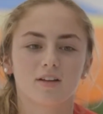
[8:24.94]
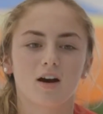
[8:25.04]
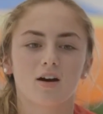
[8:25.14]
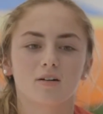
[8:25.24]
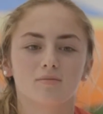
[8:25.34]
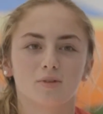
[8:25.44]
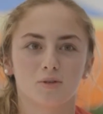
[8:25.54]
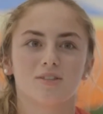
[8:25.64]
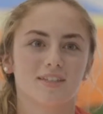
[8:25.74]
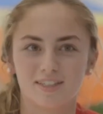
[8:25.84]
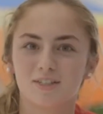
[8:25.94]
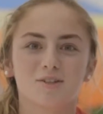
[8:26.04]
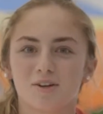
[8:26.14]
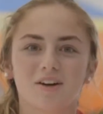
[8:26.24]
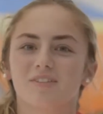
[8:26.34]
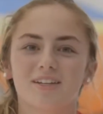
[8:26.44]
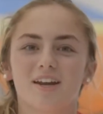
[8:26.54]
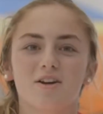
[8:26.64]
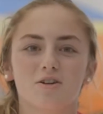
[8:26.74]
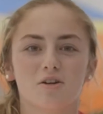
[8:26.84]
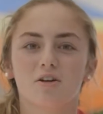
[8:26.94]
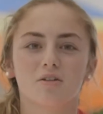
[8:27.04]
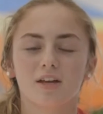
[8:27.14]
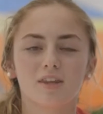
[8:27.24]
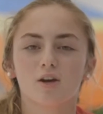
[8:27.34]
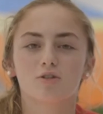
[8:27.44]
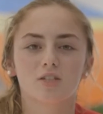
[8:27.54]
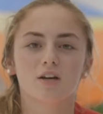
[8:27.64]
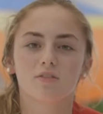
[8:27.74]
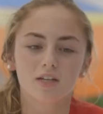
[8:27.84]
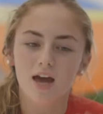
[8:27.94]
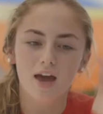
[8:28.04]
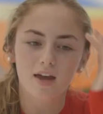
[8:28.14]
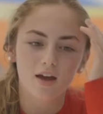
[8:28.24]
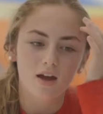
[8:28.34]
you see a sea turtle every day or you're in the ocean every day,